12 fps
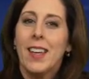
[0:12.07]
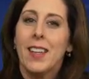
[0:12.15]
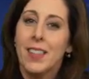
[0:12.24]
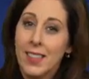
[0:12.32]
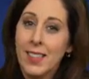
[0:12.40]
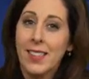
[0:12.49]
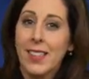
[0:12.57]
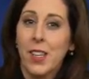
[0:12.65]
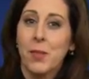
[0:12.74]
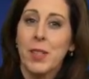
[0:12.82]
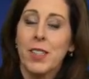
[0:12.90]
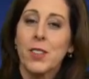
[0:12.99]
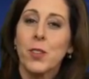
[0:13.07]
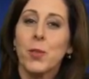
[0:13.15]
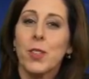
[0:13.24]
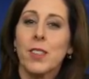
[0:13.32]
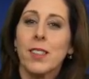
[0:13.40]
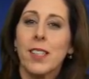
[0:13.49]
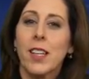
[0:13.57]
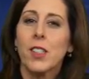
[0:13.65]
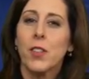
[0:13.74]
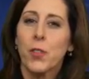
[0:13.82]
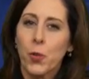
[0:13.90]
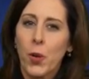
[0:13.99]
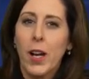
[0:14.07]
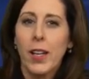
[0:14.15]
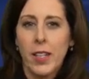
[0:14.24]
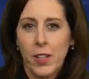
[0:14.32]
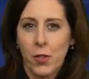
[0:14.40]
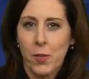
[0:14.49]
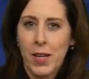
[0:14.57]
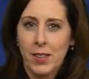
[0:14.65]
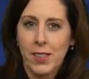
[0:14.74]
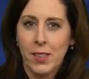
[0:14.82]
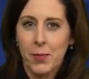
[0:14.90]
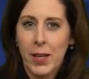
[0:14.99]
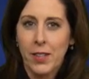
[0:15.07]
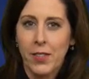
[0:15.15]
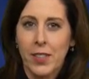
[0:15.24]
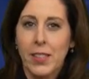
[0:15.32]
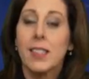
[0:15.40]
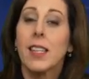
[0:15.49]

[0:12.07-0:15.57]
In this segment, we'll discuss a variety of amounts and benefits